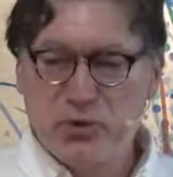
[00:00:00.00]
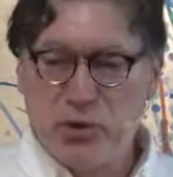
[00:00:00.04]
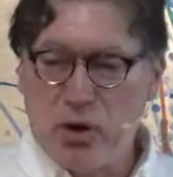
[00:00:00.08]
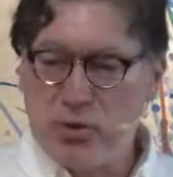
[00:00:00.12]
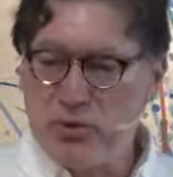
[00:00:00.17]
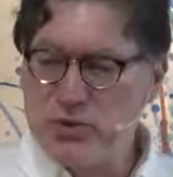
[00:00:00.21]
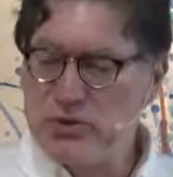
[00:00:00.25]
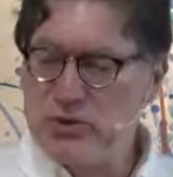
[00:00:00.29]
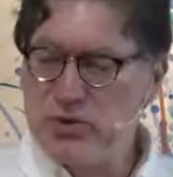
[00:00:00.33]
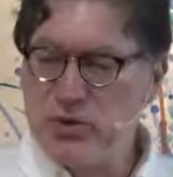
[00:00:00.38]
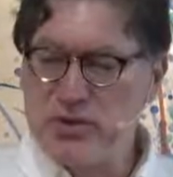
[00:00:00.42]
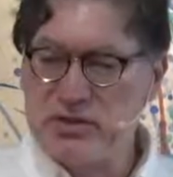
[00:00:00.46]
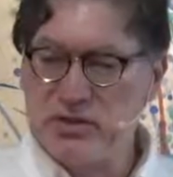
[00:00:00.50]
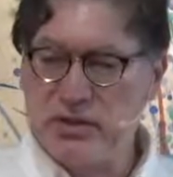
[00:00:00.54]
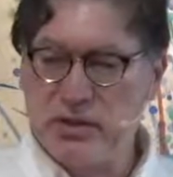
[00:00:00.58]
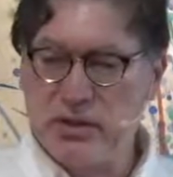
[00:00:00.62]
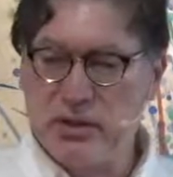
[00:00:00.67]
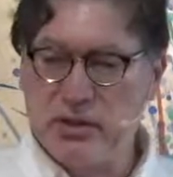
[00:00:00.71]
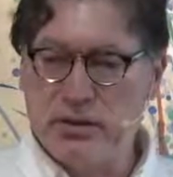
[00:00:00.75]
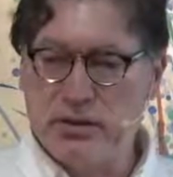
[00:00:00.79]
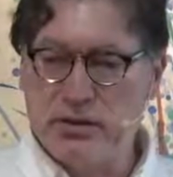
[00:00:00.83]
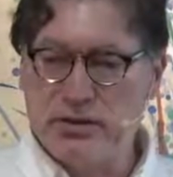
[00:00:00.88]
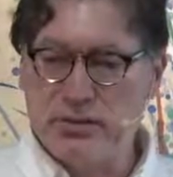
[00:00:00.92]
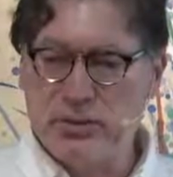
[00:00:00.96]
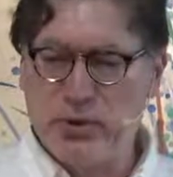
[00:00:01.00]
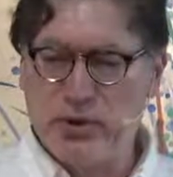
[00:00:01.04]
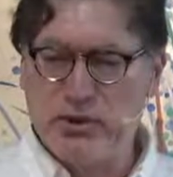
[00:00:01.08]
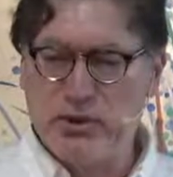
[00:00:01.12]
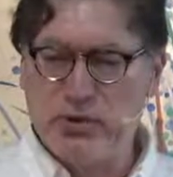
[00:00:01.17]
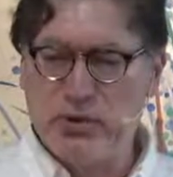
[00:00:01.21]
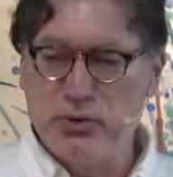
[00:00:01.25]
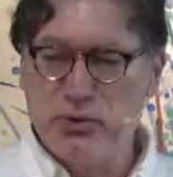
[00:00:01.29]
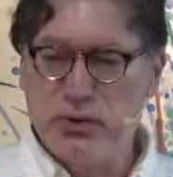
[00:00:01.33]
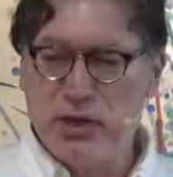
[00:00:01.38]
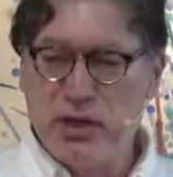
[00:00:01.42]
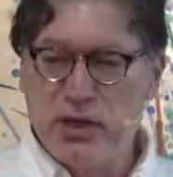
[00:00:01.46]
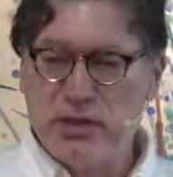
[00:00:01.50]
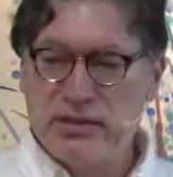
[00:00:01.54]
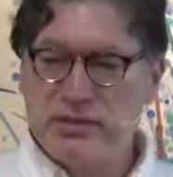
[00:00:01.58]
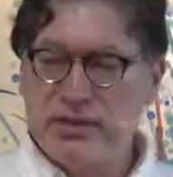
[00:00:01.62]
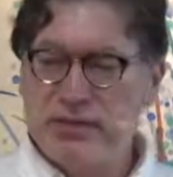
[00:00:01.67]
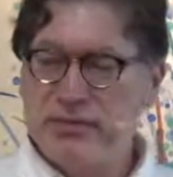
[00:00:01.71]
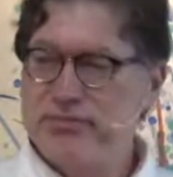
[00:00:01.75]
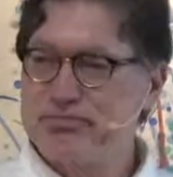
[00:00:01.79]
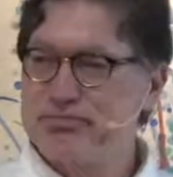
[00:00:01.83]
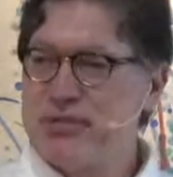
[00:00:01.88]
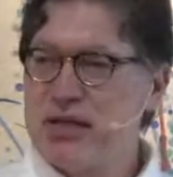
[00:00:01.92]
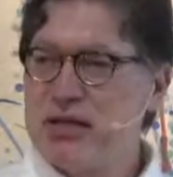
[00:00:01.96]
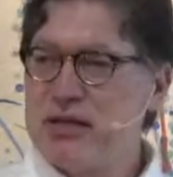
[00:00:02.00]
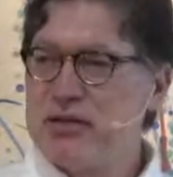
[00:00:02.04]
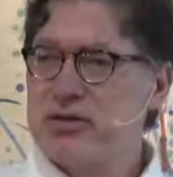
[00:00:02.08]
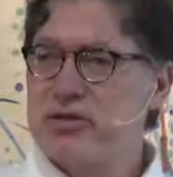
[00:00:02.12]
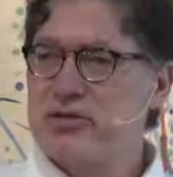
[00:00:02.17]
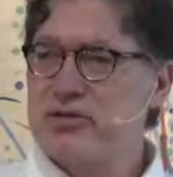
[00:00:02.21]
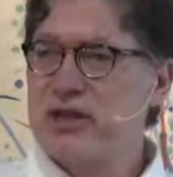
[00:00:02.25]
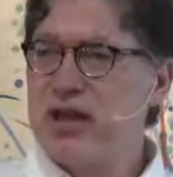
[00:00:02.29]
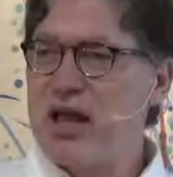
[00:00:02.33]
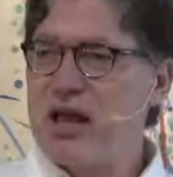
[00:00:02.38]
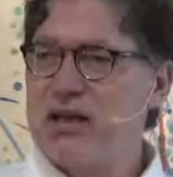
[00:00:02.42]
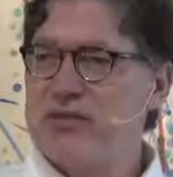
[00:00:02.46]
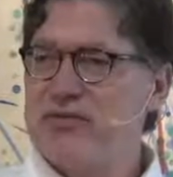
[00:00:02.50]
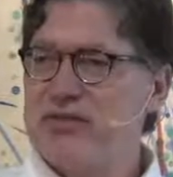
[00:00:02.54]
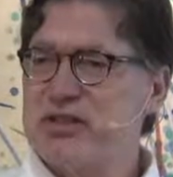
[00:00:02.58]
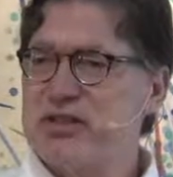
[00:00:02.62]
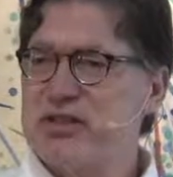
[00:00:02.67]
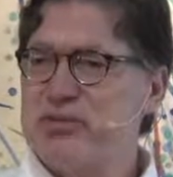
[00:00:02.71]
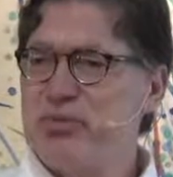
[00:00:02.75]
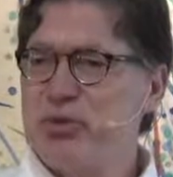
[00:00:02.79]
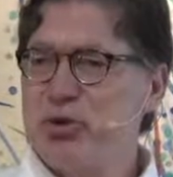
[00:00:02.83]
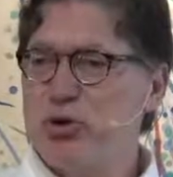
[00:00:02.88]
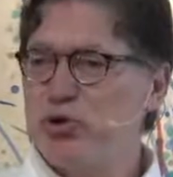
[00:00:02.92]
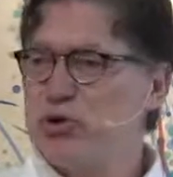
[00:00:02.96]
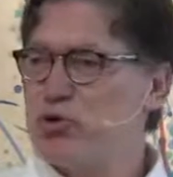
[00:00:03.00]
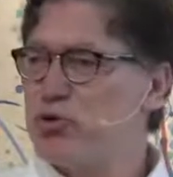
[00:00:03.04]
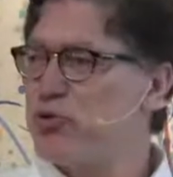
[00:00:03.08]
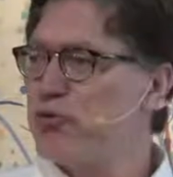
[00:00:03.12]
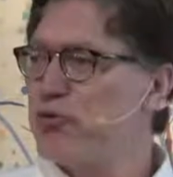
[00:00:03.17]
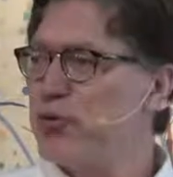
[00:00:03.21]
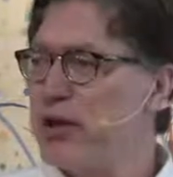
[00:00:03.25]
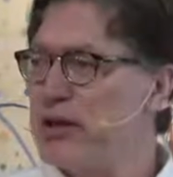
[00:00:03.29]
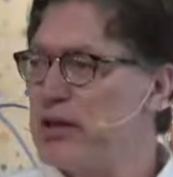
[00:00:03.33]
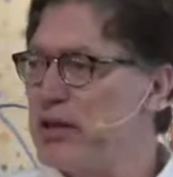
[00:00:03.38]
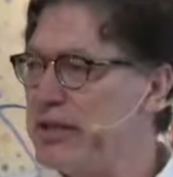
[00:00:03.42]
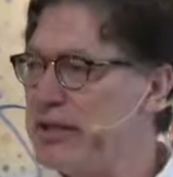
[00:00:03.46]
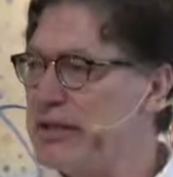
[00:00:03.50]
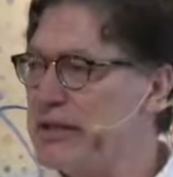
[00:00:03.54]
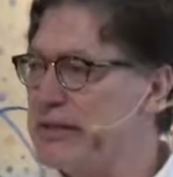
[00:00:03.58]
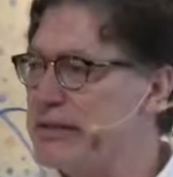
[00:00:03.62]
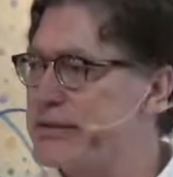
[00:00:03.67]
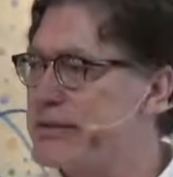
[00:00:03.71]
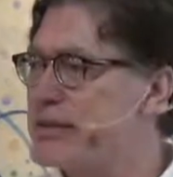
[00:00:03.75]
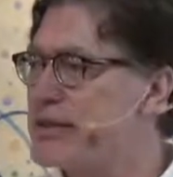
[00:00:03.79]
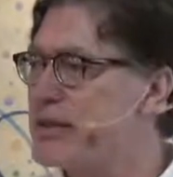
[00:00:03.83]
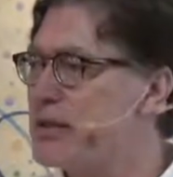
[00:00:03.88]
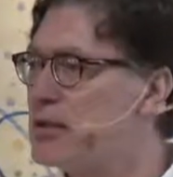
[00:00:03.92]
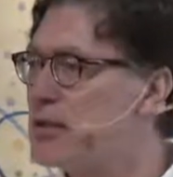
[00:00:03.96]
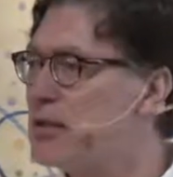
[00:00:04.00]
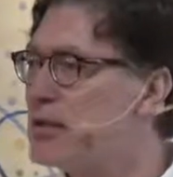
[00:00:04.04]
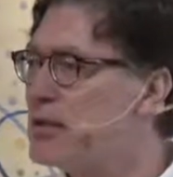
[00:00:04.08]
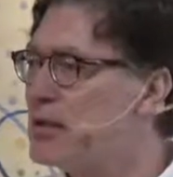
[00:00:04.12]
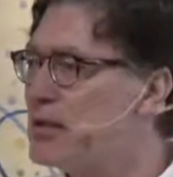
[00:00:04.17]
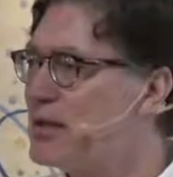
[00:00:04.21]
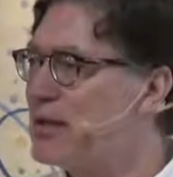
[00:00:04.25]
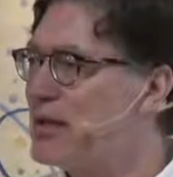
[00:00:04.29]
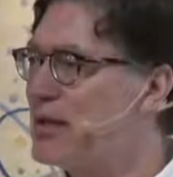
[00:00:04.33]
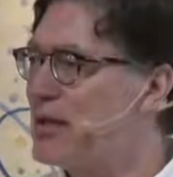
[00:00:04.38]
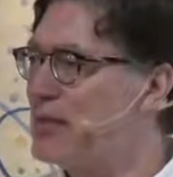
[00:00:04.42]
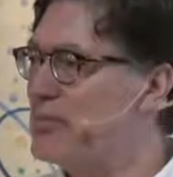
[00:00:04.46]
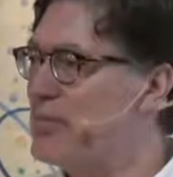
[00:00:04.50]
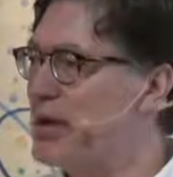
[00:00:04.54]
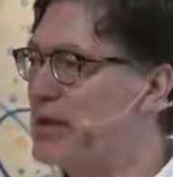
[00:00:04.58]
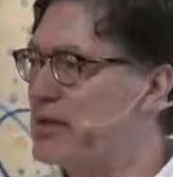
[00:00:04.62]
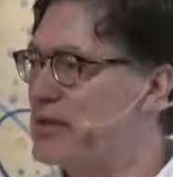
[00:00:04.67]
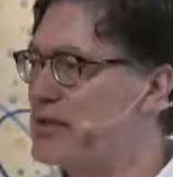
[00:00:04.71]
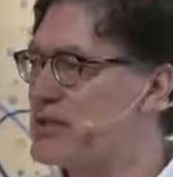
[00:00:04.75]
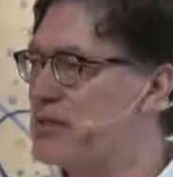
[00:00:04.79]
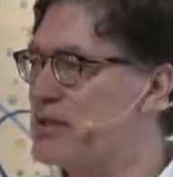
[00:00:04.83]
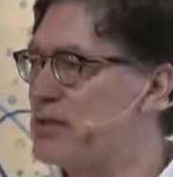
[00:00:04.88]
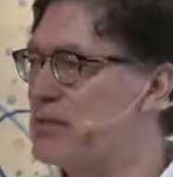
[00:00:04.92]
a always translated this way too. So there's kind of a spiritual friendliness about